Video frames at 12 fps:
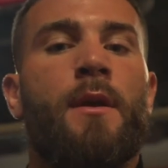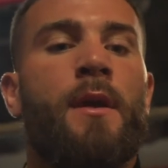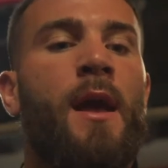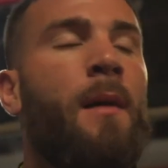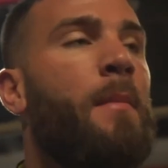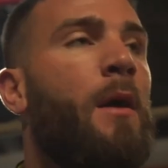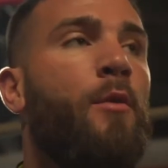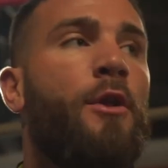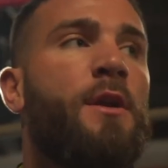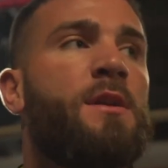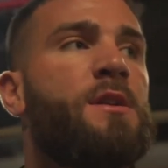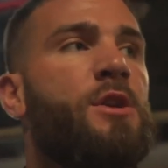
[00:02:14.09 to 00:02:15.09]
yeah, I'm not
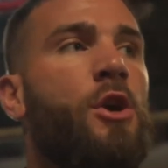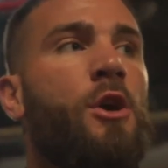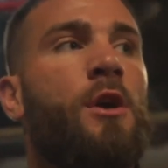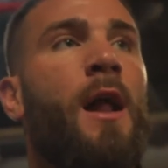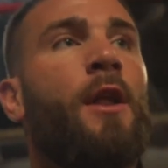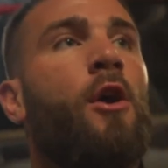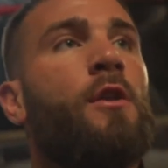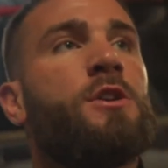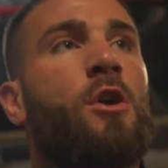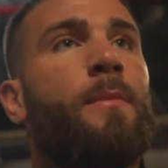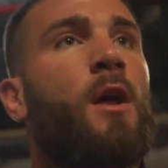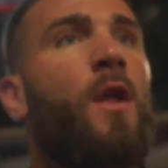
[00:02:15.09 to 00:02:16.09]
really concerned. I know there's
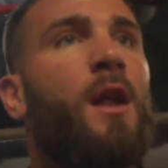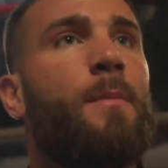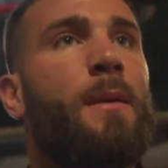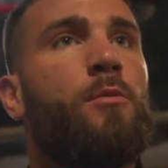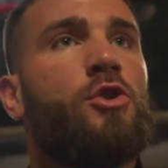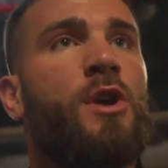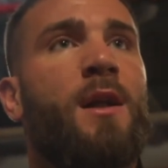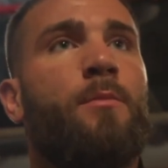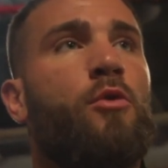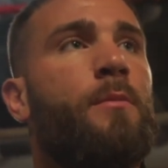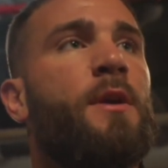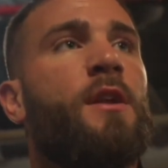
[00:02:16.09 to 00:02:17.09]
going to be a lot of people trying to
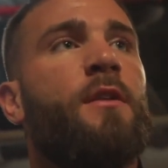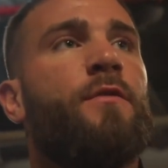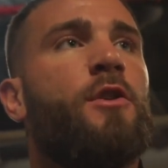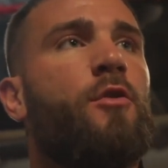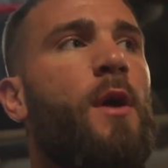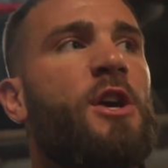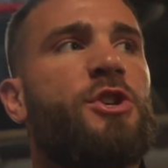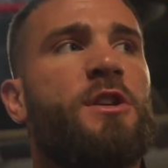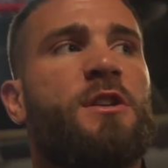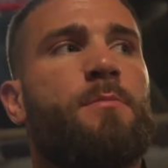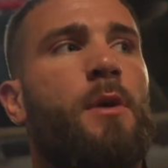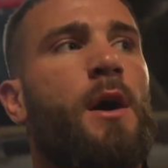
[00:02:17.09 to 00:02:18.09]
pull me in different
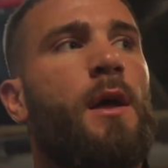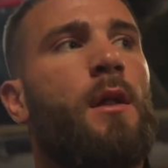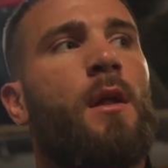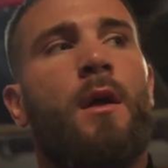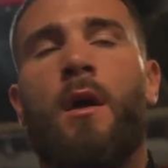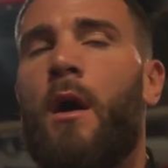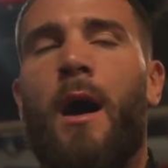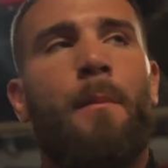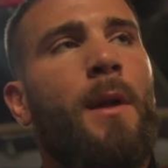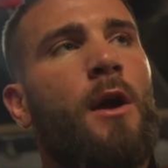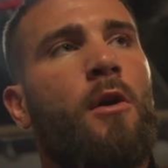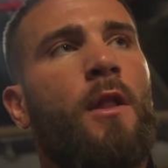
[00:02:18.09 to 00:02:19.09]
directions, but I'm
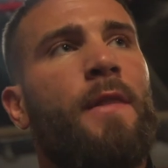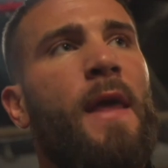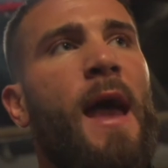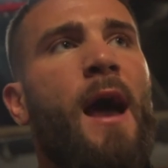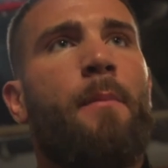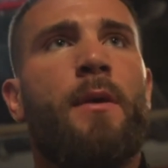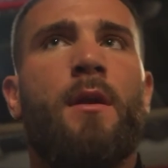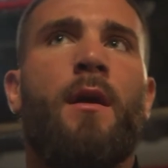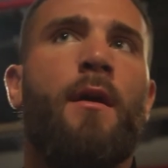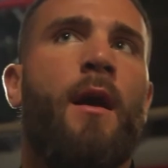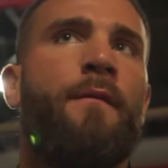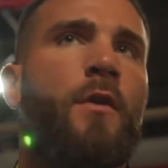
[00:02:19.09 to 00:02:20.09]
not going to let that happen.
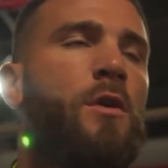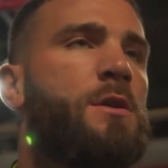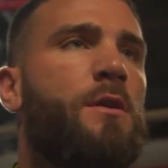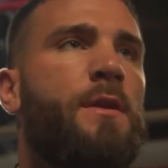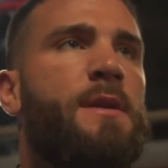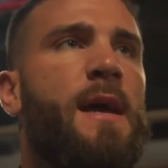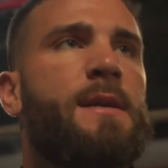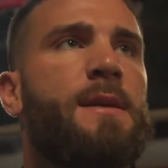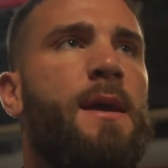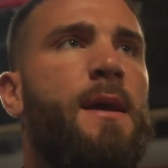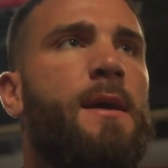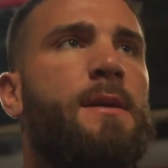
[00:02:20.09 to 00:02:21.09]
I'm focused on the task
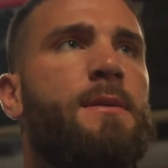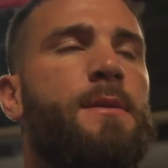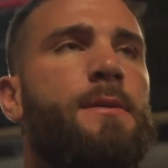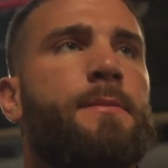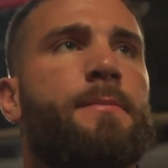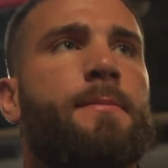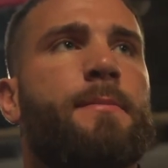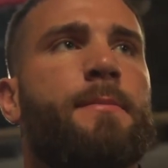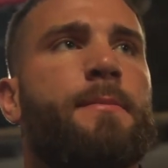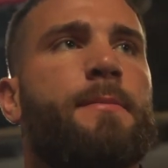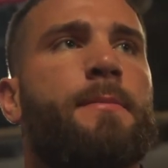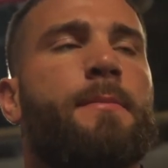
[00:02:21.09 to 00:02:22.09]
at hand. So.
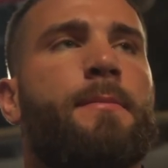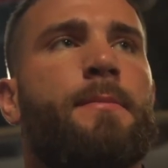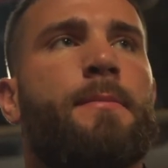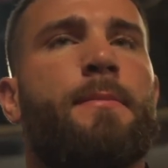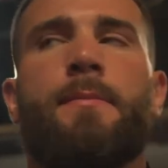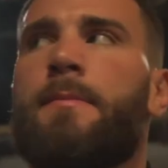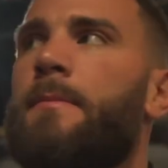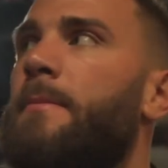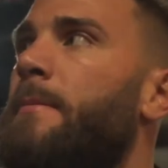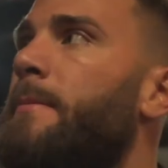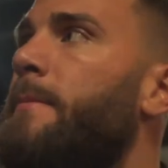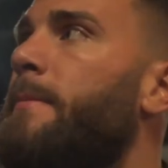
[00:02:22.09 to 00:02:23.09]
Is it
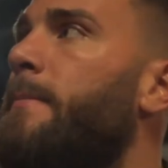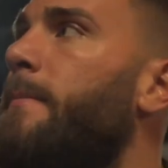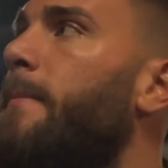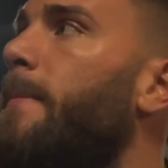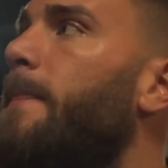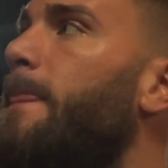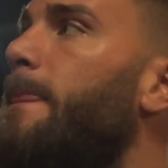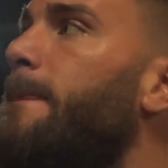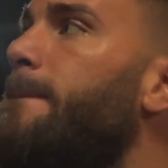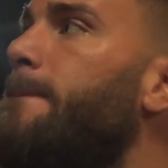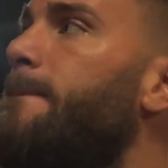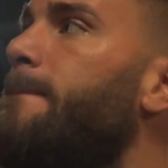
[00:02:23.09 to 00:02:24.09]
special to be back in
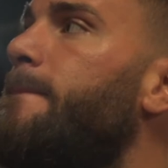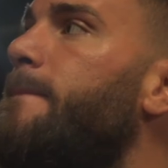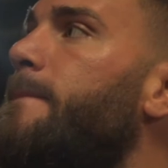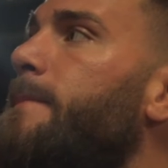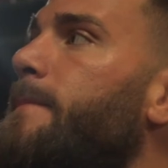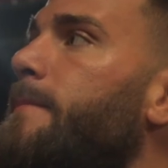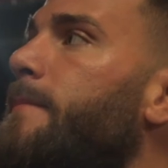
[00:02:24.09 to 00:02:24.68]
Town as a world